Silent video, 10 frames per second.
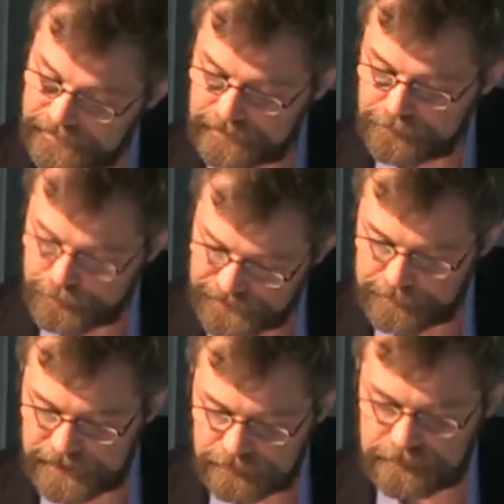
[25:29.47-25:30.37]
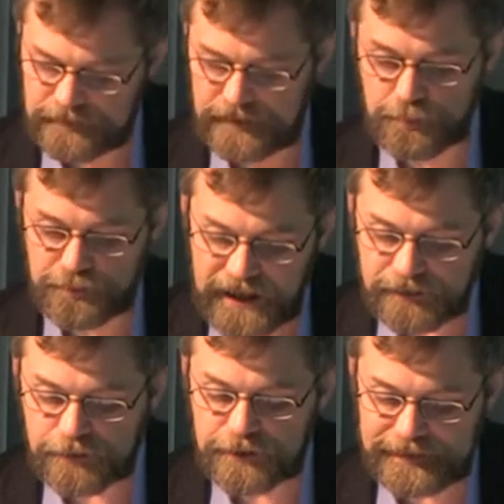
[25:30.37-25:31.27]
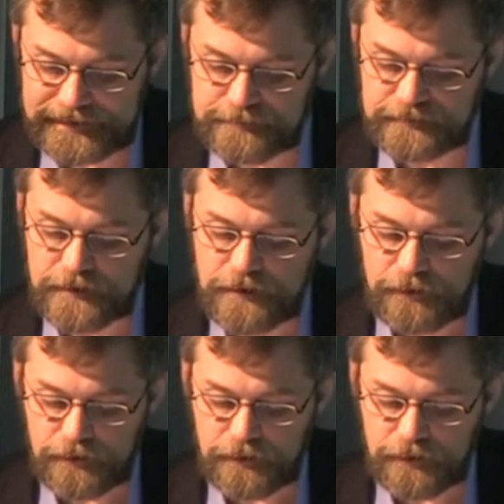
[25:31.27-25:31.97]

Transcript: take Primack to say prior claims